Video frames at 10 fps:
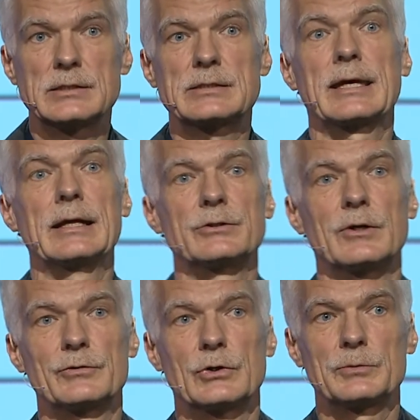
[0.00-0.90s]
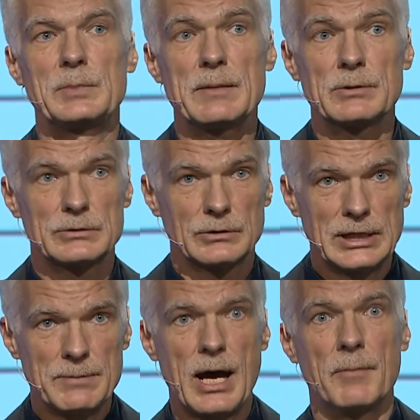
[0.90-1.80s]
the skills of those people to
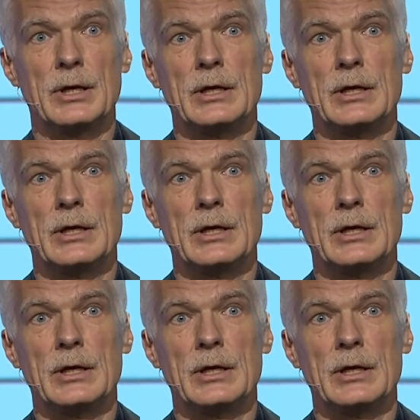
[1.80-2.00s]
keep up